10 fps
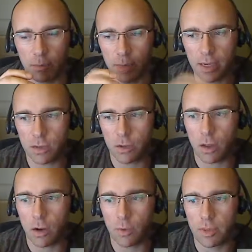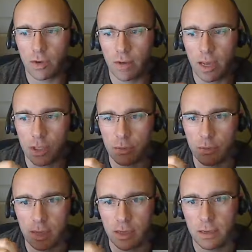pick the lock without actually
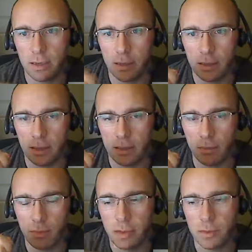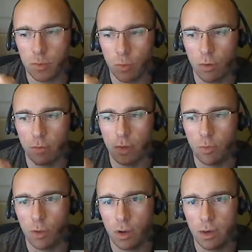picking the pins one by
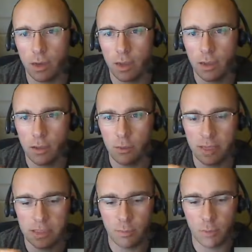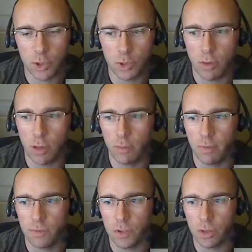one. You basically push them all
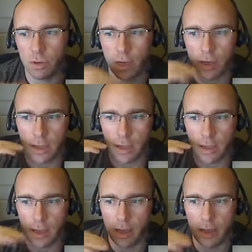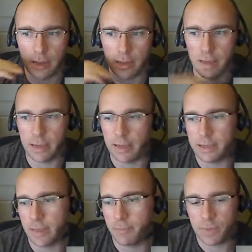above the shear line, and
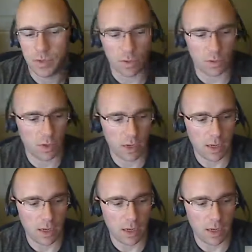that's it. So